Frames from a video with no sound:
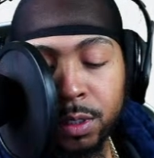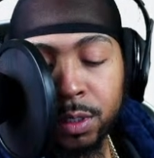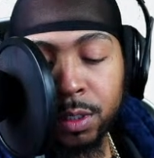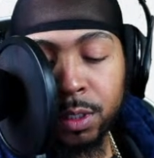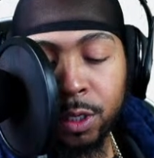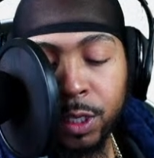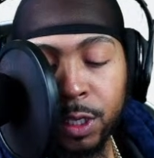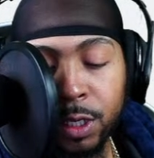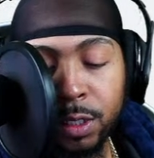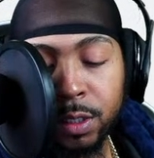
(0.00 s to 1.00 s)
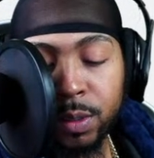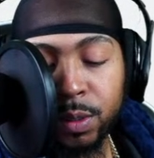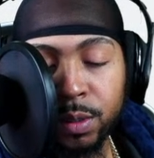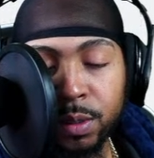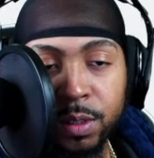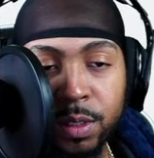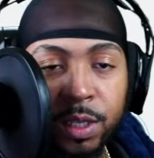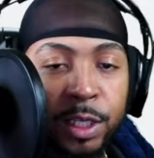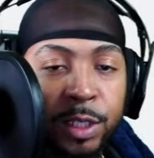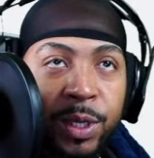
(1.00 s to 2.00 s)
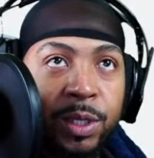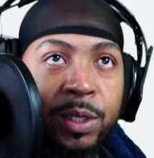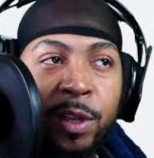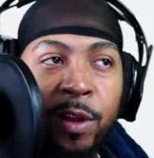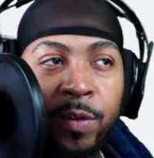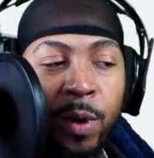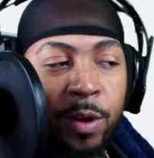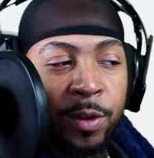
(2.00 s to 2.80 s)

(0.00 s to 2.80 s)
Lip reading: you need to get this business off the ground.